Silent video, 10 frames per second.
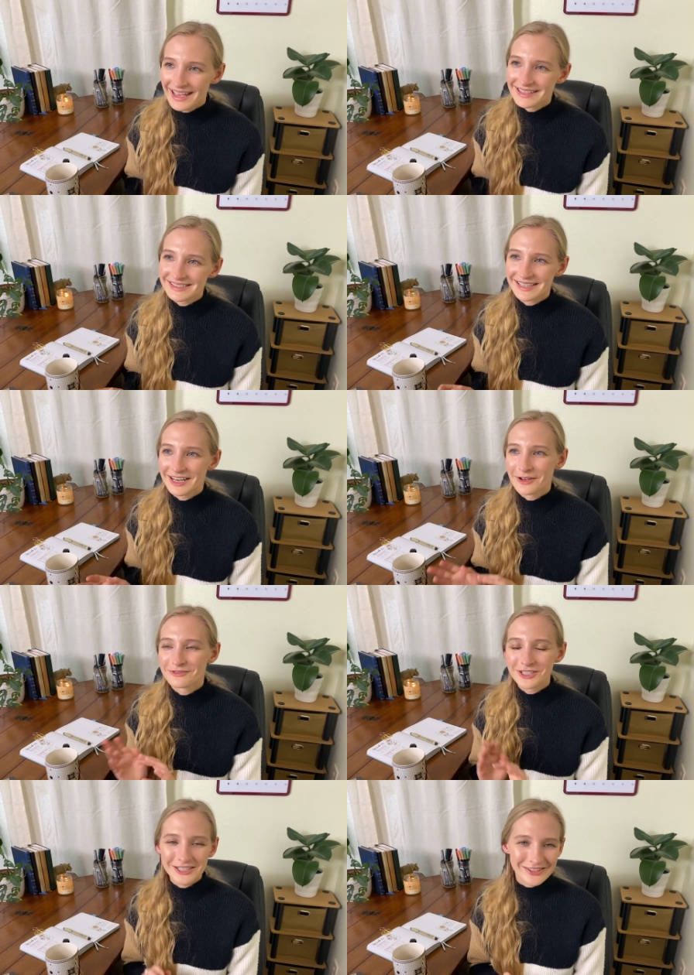instead of
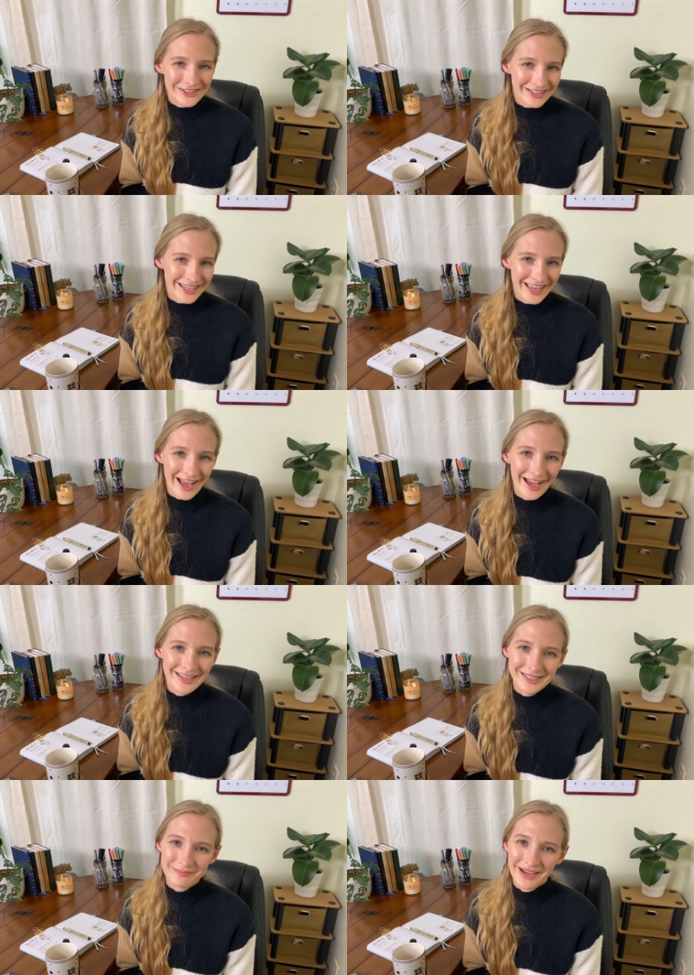just looking
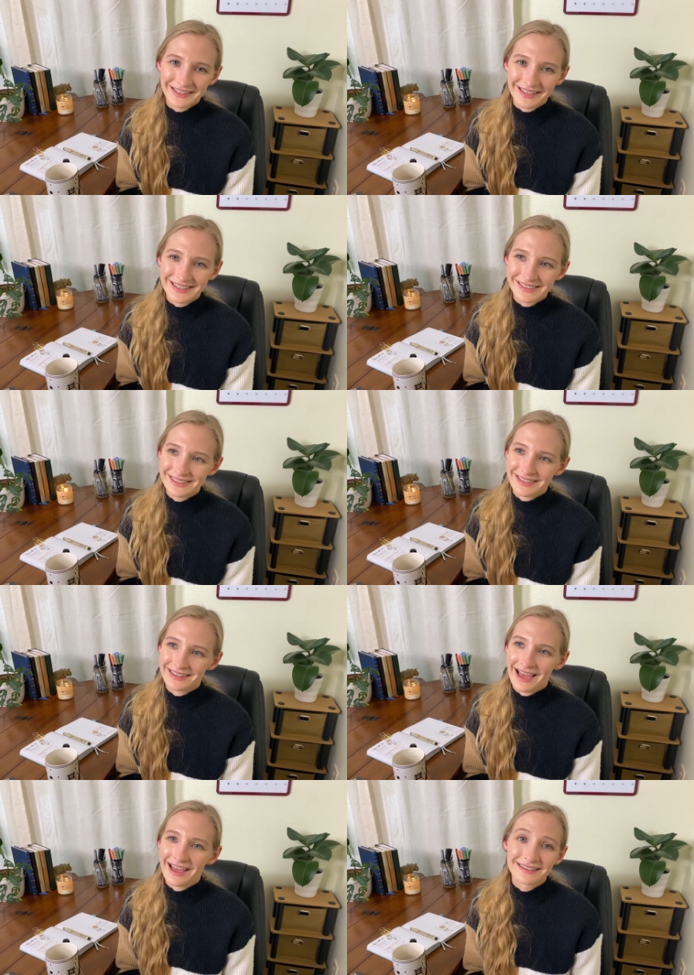at my list
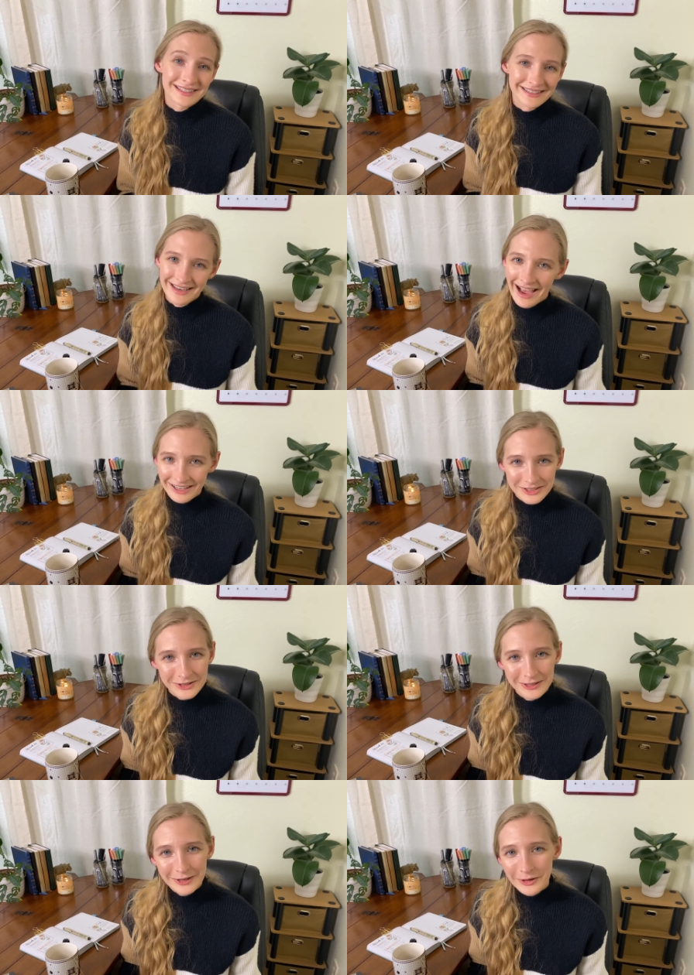that didn't
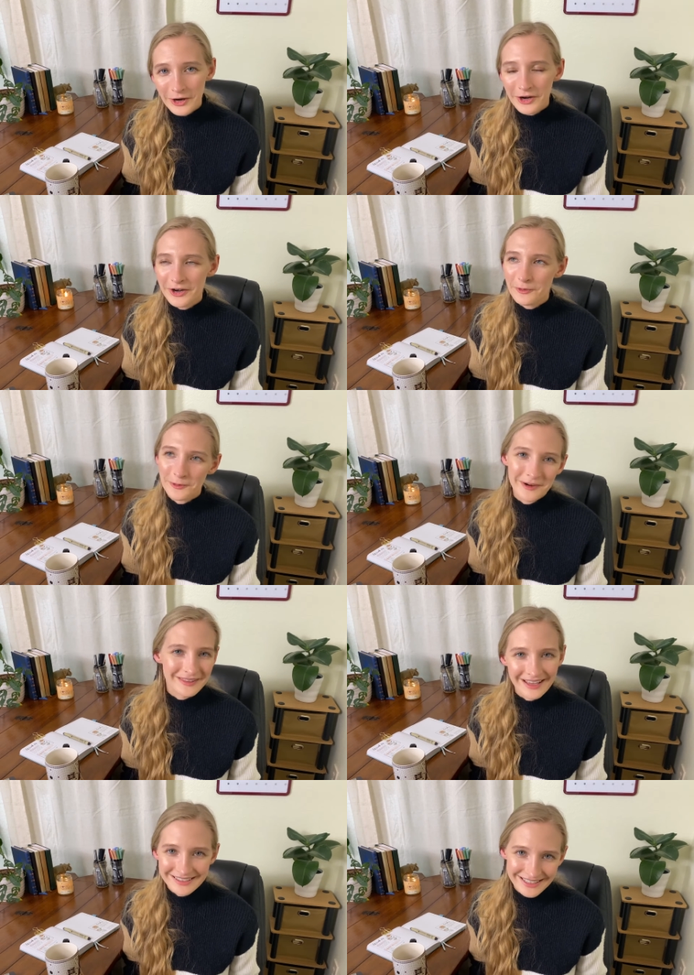actually occur or
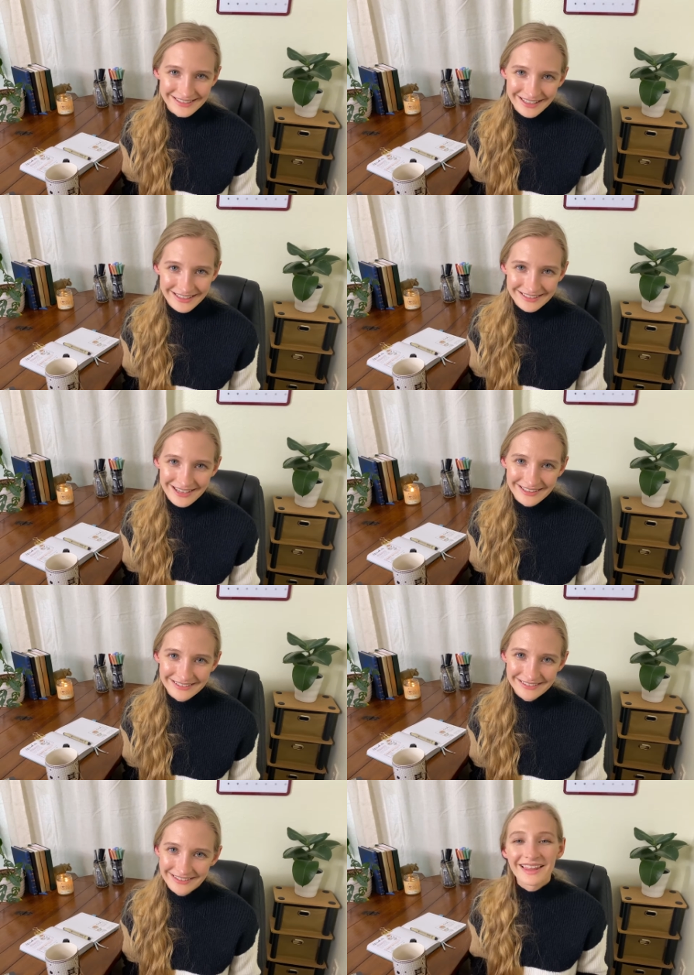that didn't get
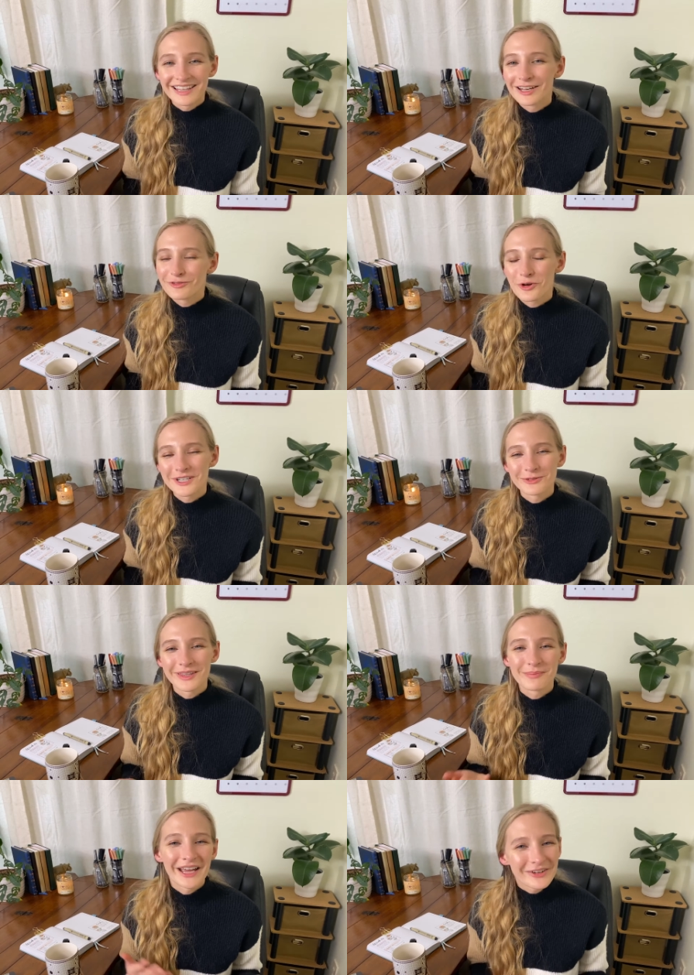done. And then of course
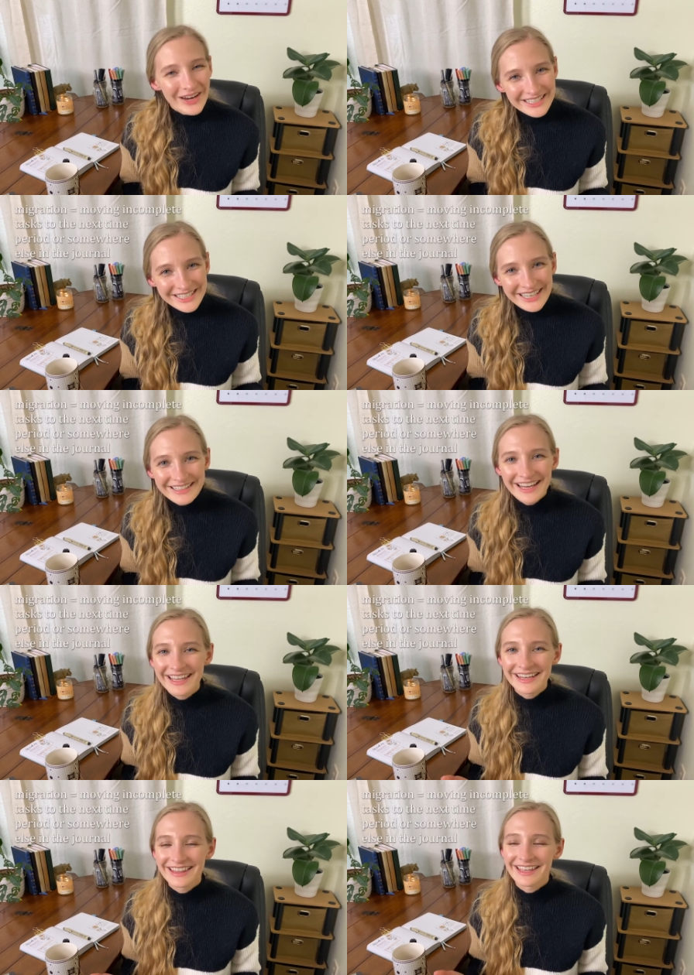with migration,
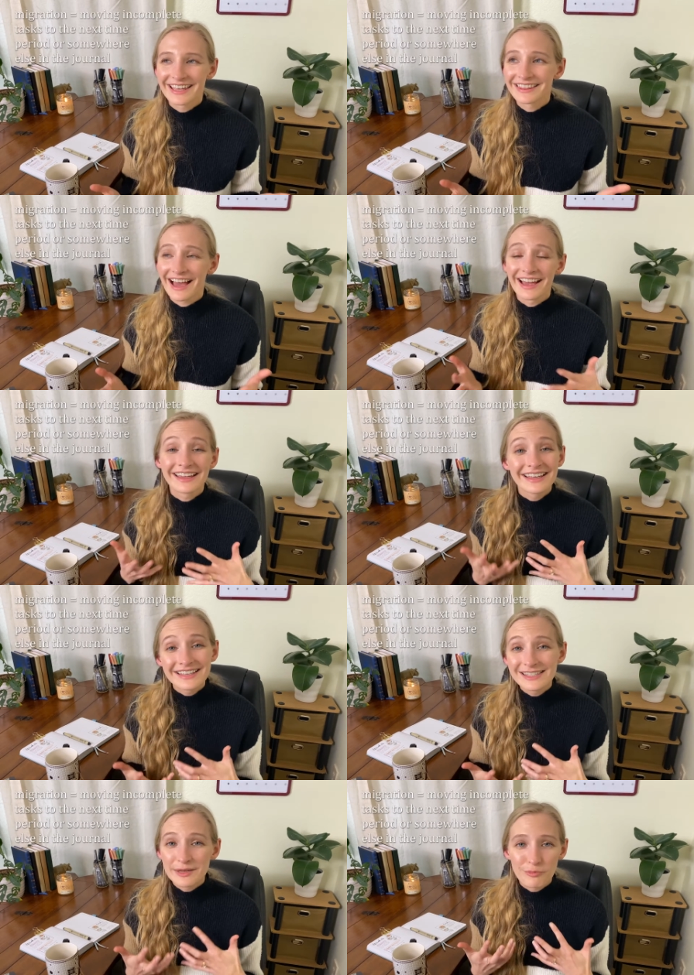anything that
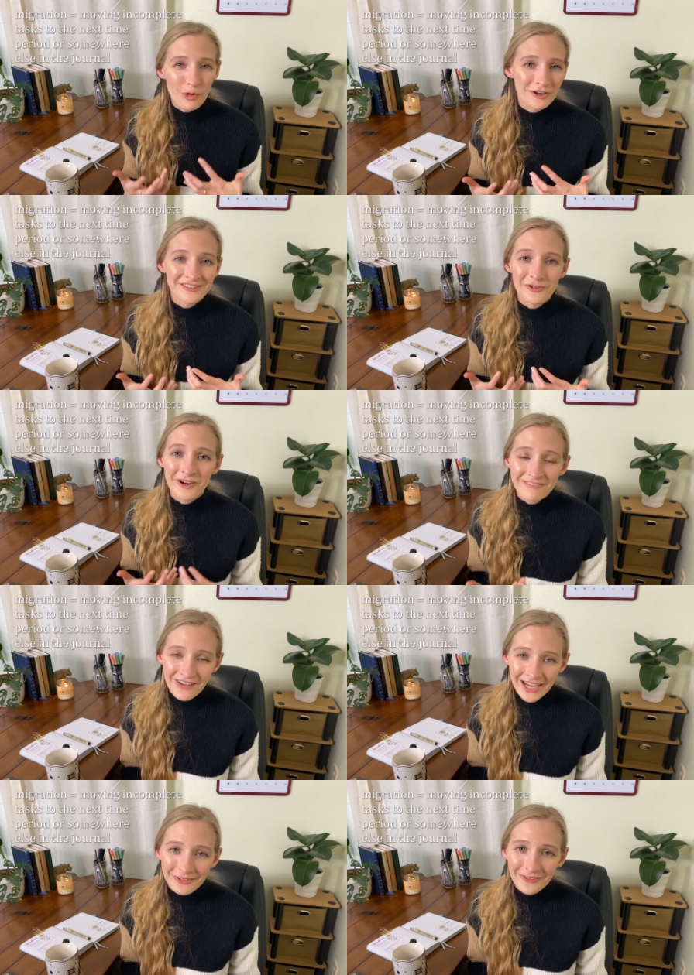is important or
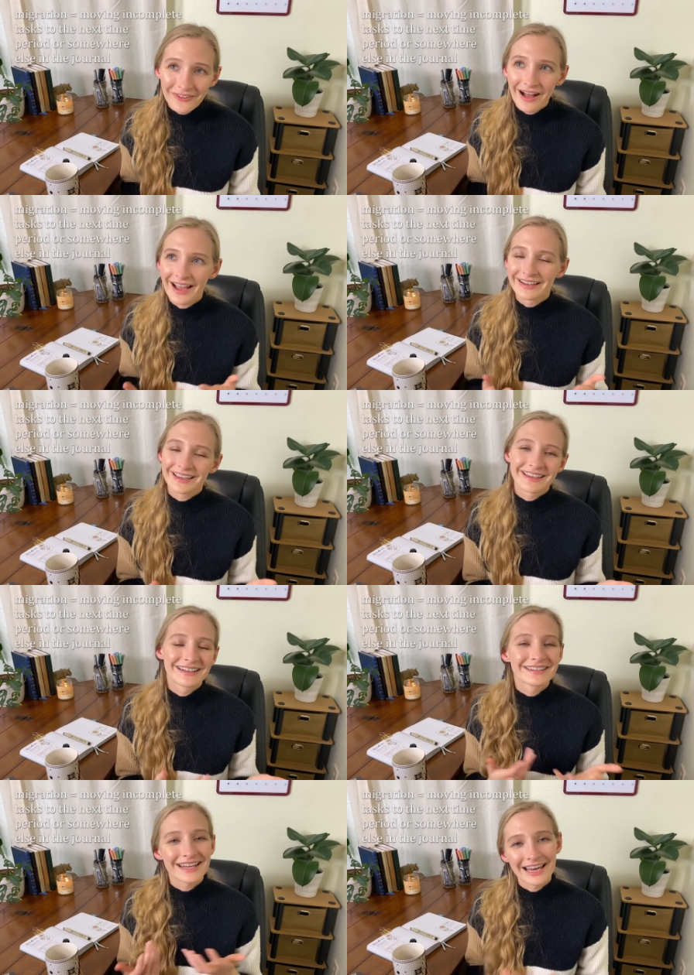vital, I
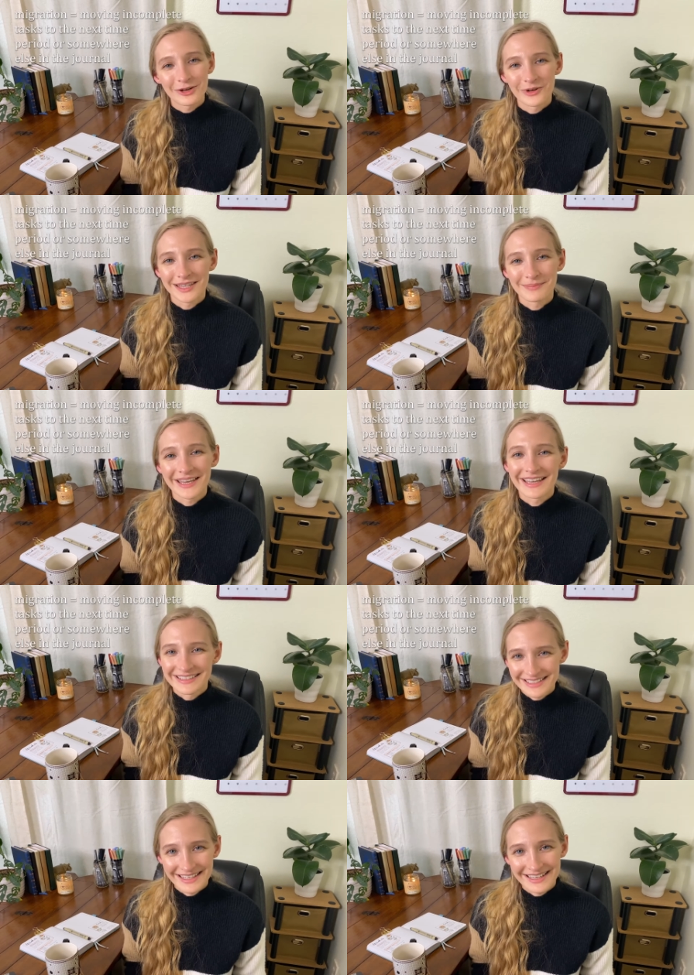can take with me
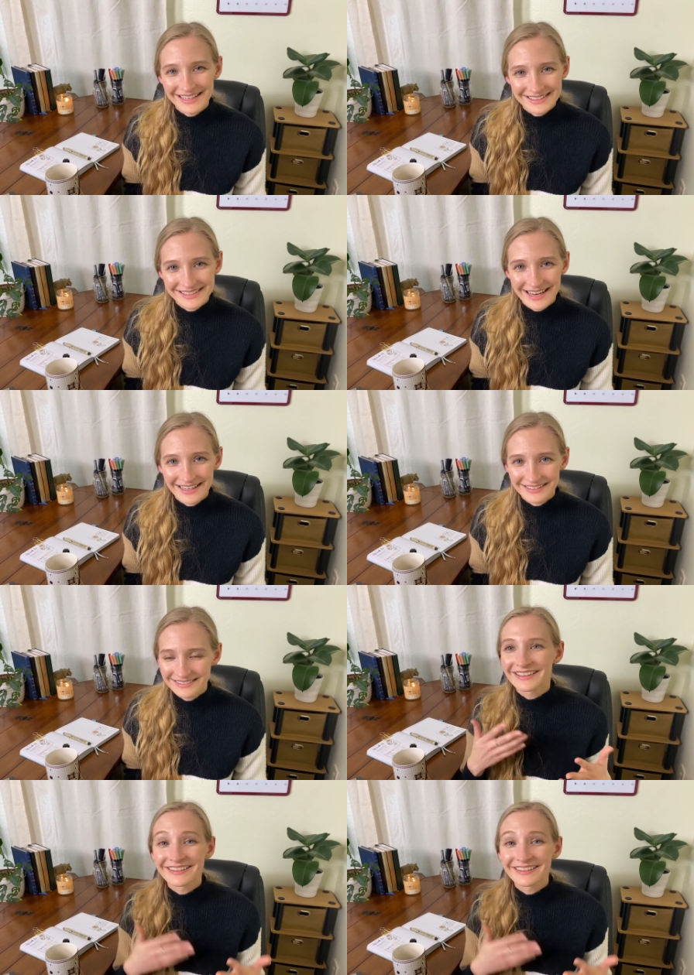into the next day. The